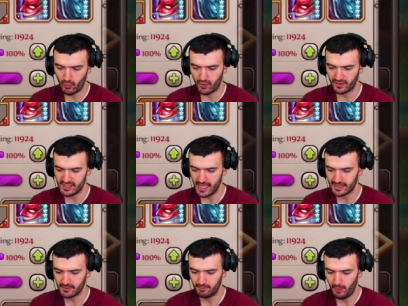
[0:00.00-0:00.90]
more of
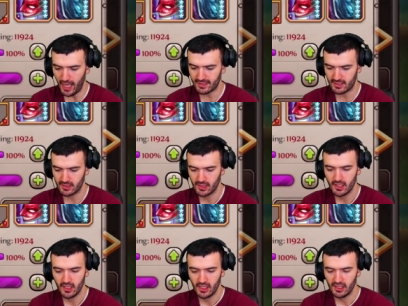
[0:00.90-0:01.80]
attacking, but
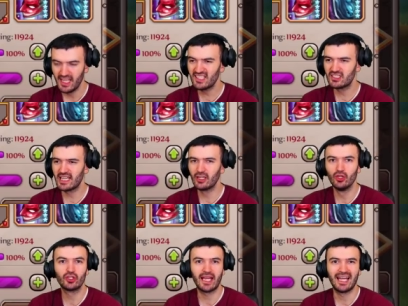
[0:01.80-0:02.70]
let's take a
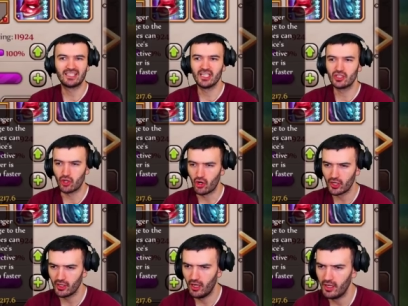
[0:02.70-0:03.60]
look at the
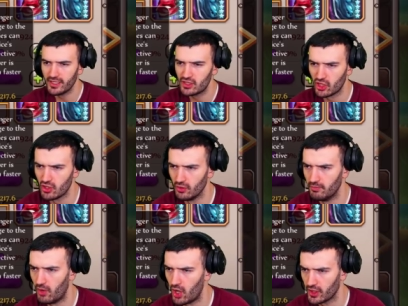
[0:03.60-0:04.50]
uh, Eternal
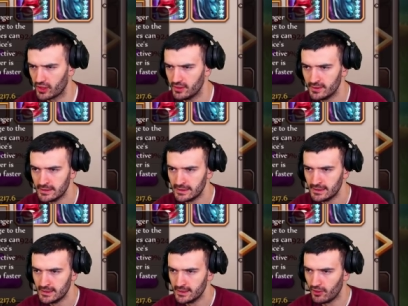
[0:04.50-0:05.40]
Mark.
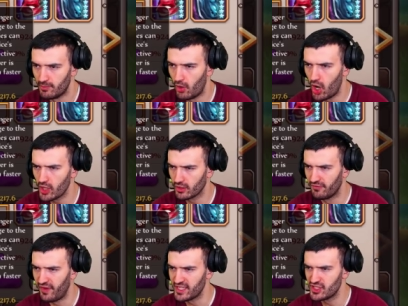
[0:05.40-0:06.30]
The Mark
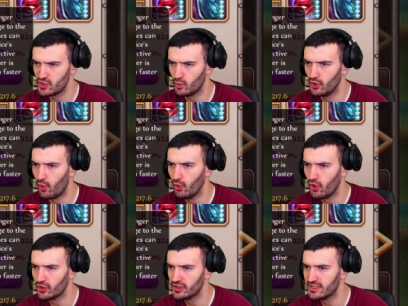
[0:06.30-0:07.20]
of Vengeance will no
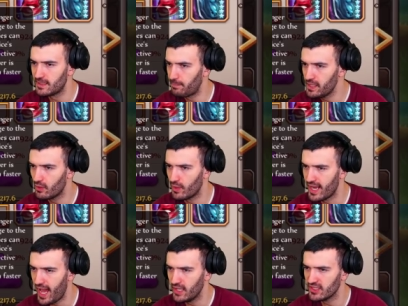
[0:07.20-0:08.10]
longer disappear when
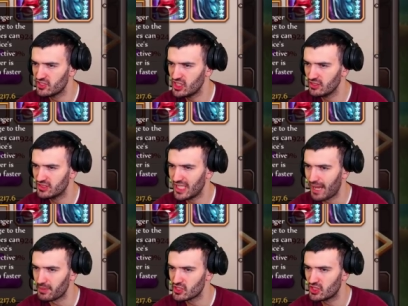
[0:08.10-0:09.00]
Alice deals
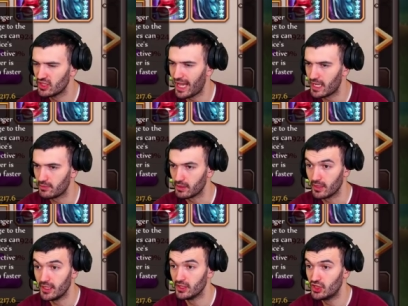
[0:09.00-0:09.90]
damage to the enemy.
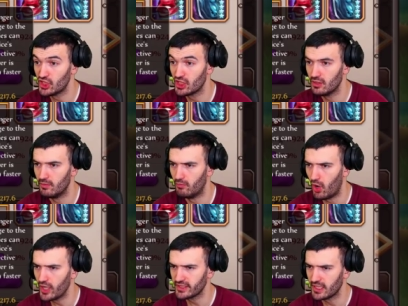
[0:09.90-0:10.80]
In addition,
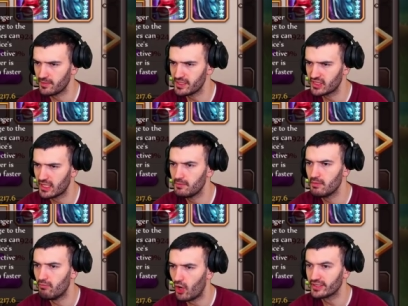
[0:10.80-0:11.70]
marked enemies can be
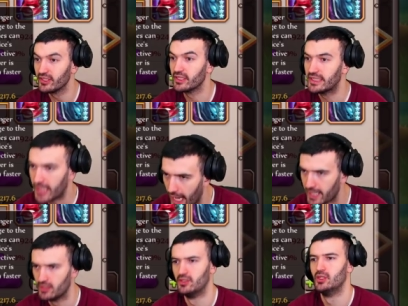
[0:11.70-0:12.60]
marked again,